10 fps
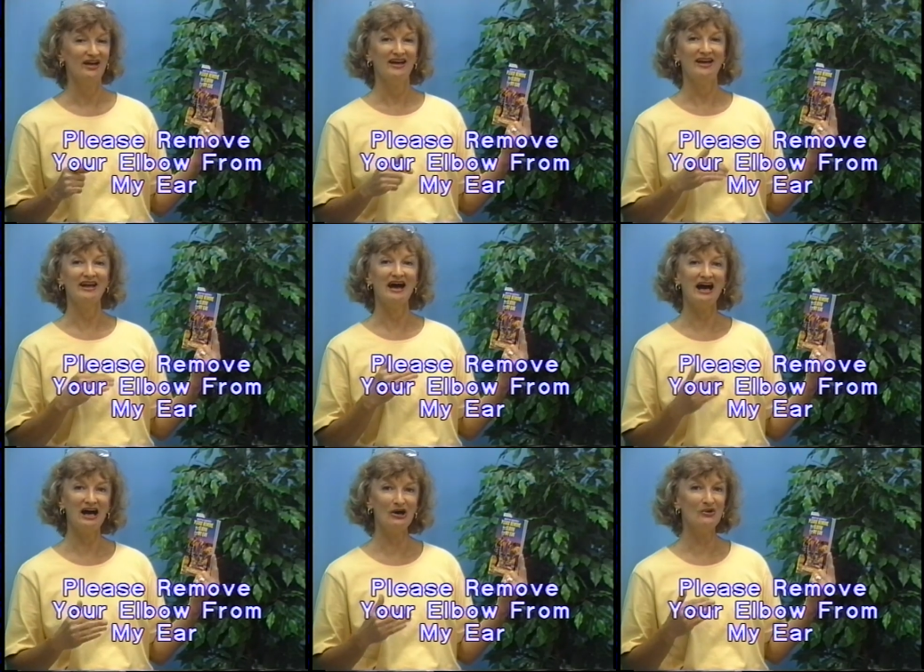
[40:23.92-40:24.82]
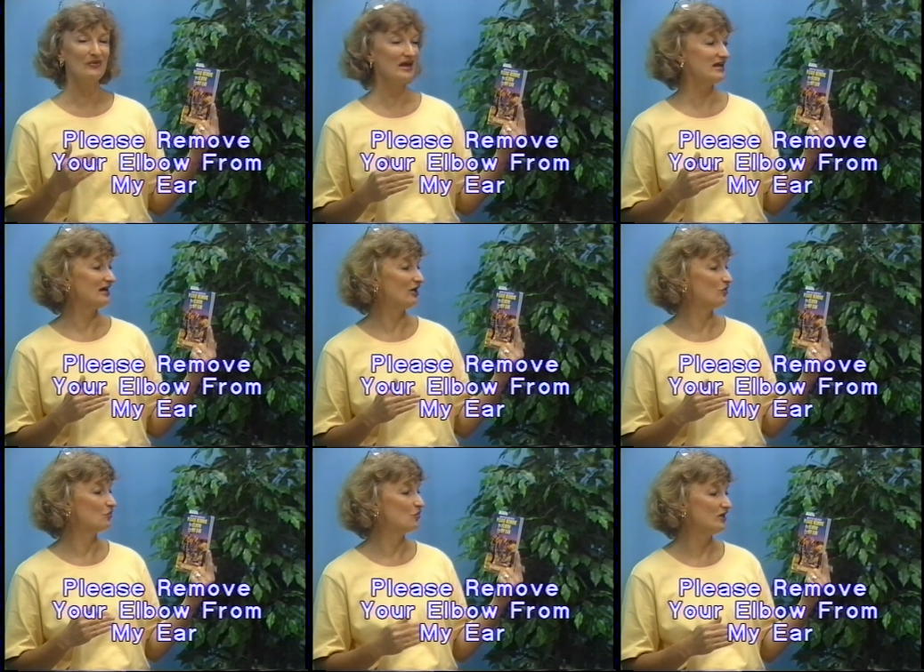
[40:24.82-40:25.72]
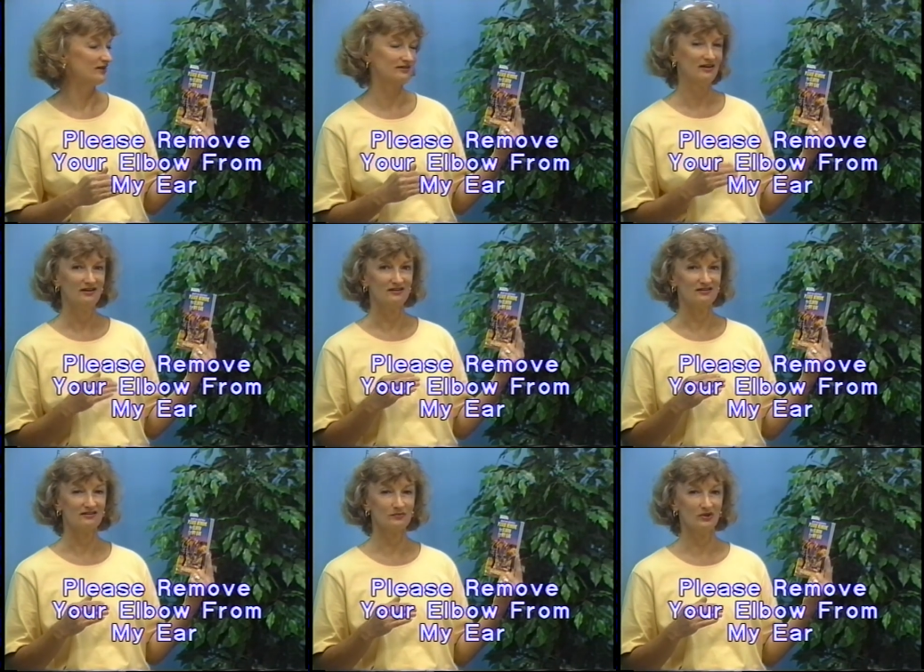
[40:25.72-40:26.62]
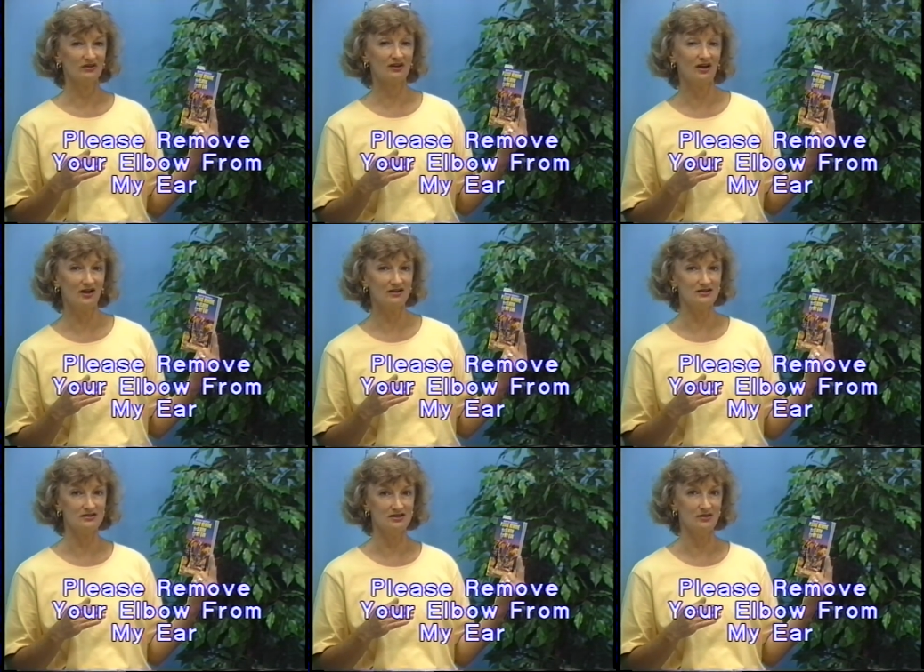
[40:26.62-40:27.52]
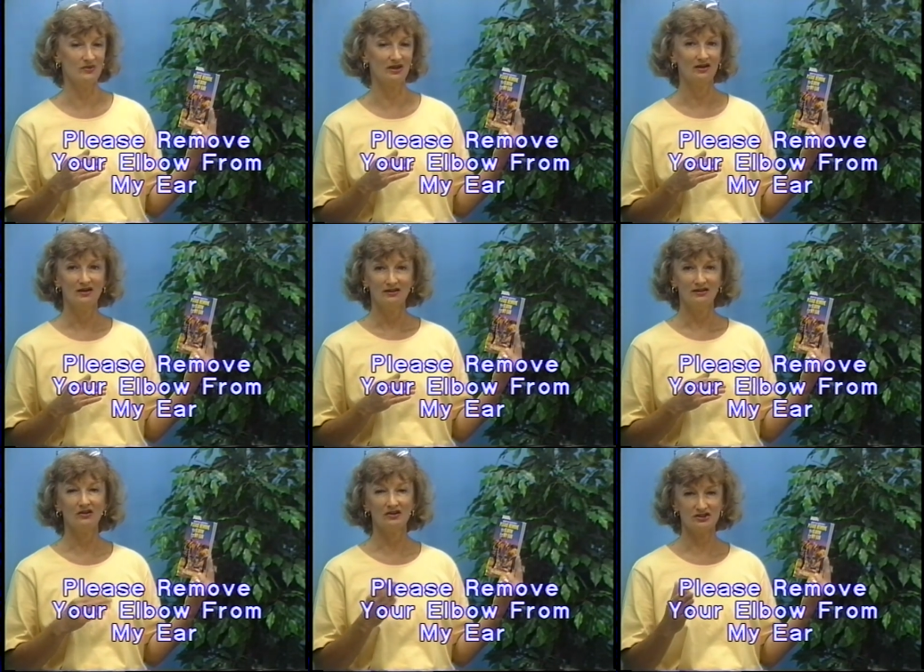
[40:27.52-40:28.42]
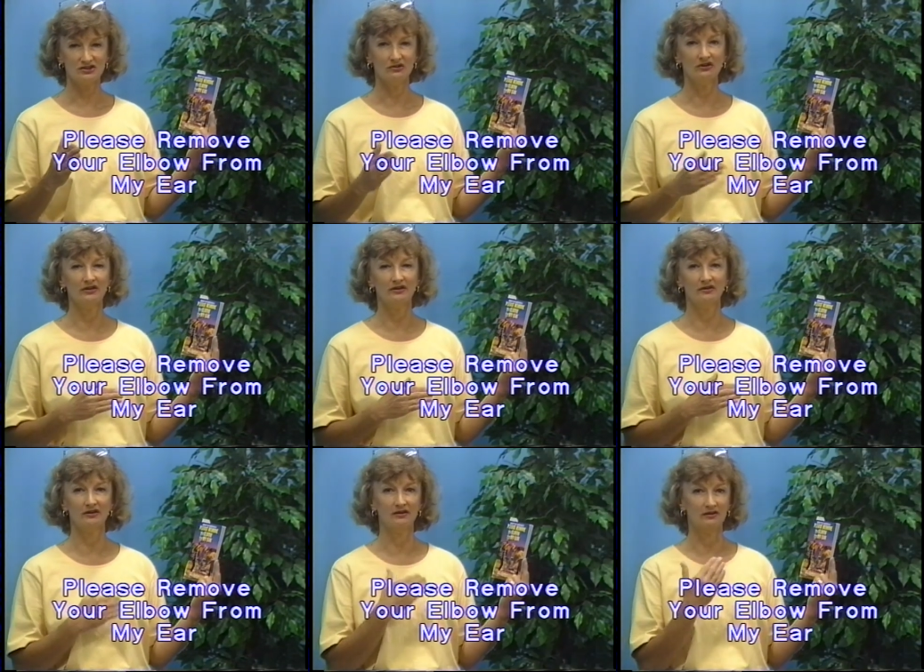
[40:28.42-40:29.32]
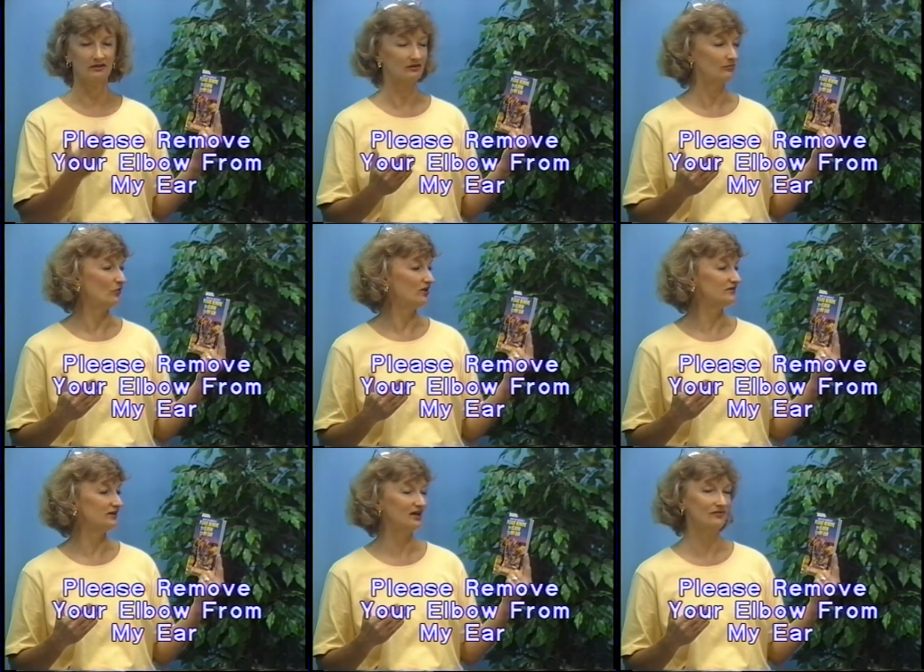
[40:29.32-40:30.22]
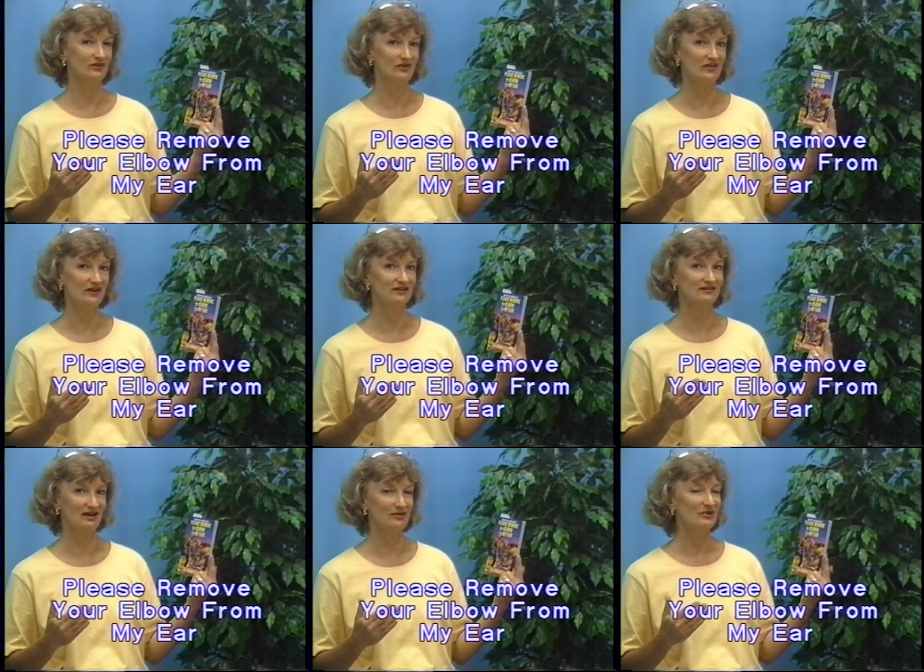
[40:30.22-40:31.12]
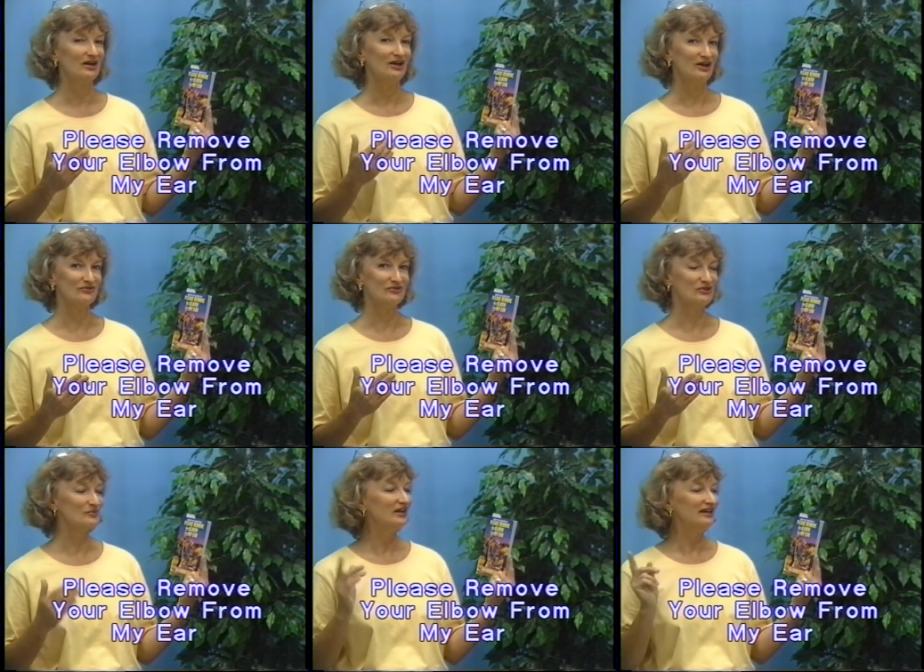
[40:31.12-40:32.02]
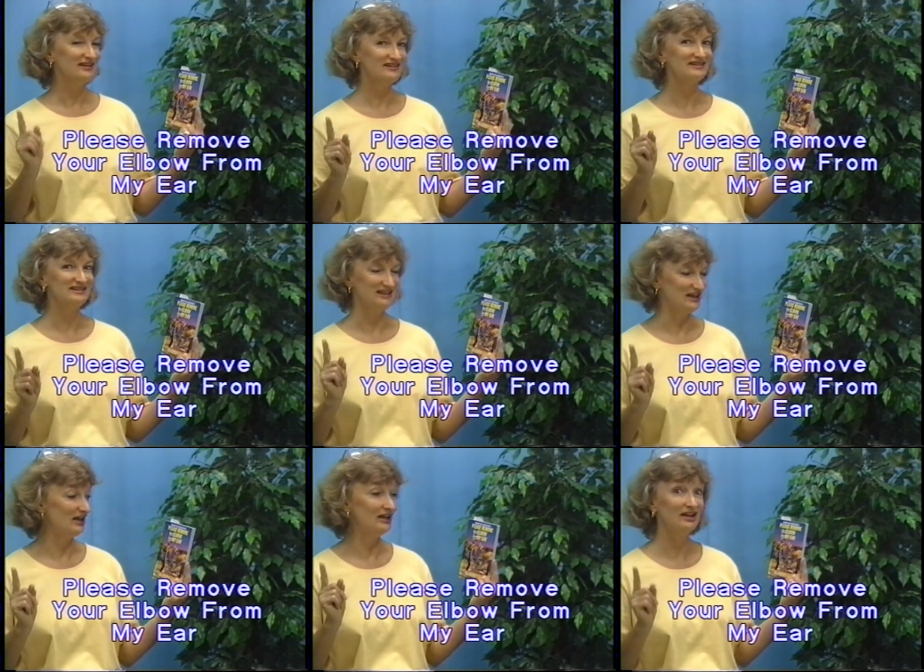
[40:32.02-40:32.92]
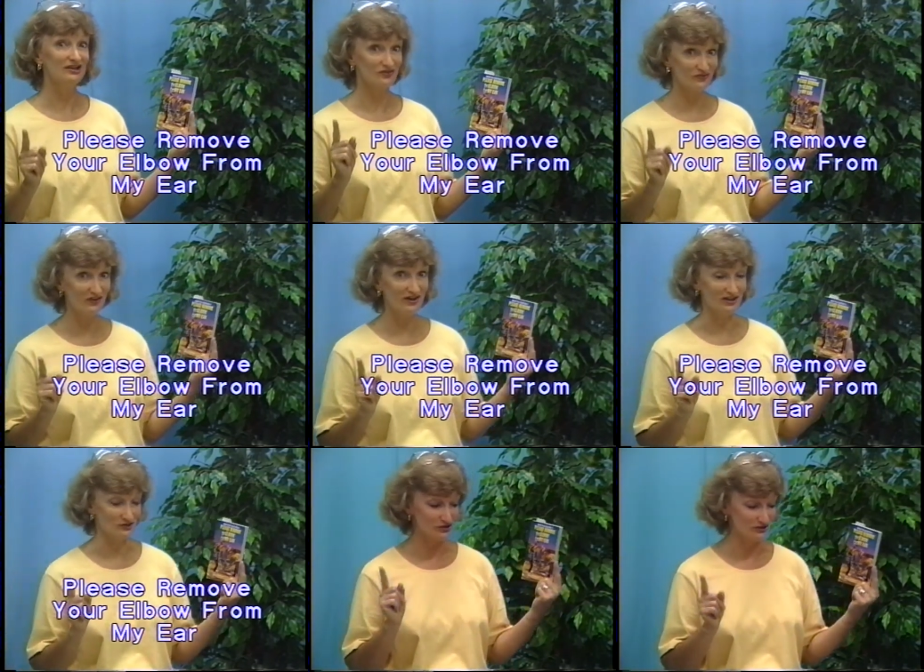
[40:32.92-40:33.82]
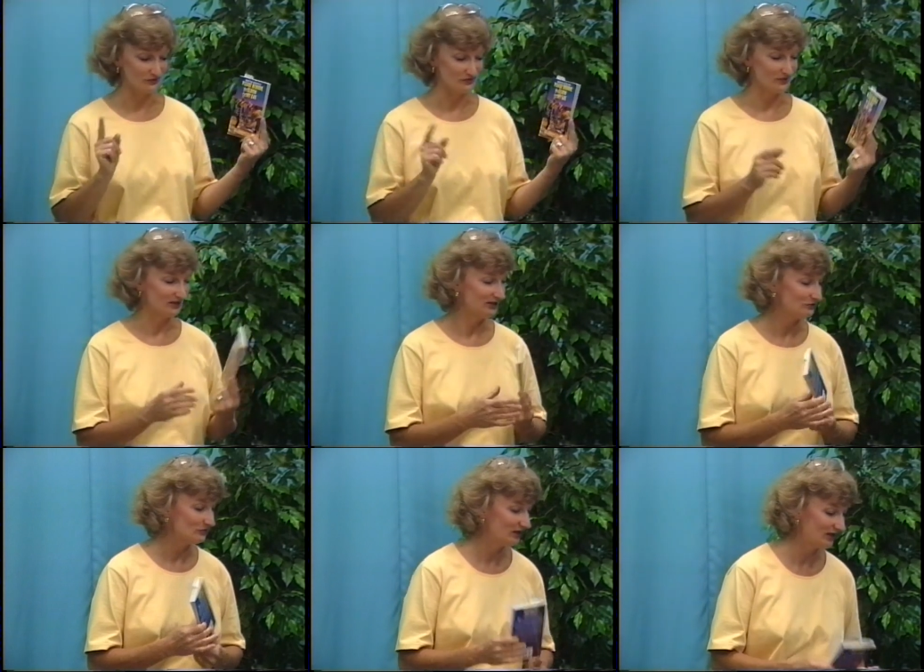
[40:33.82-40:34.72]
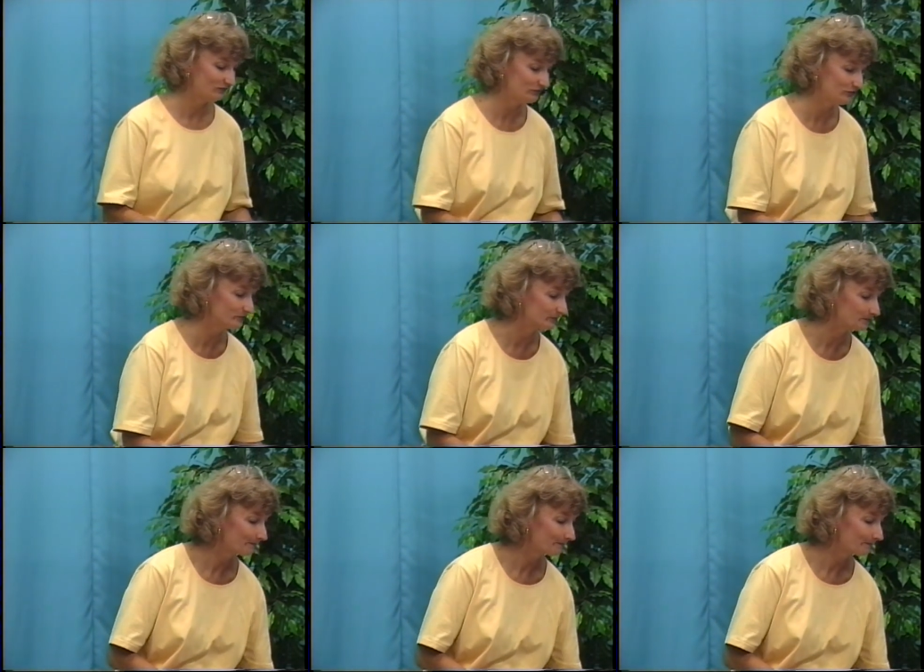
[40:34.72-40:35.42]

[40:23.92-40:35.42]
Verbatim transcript: and how they outwit this smart, cocky team that, you know, the cheerleader, the, the boys that have everything type of group. It's neat, and it is funny, too. So again, you have humor.